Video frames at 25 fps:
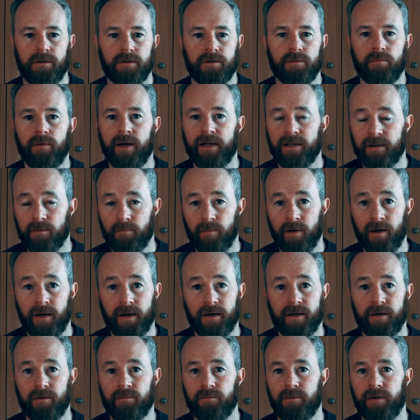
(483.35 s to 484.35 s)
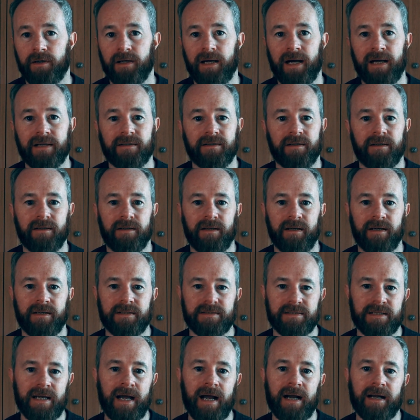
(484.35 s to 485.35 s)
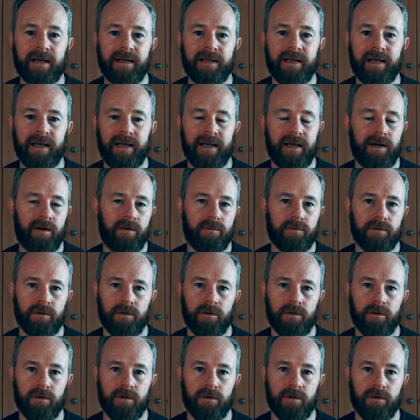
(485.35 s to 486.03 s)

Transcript: The rental market reacted exactly how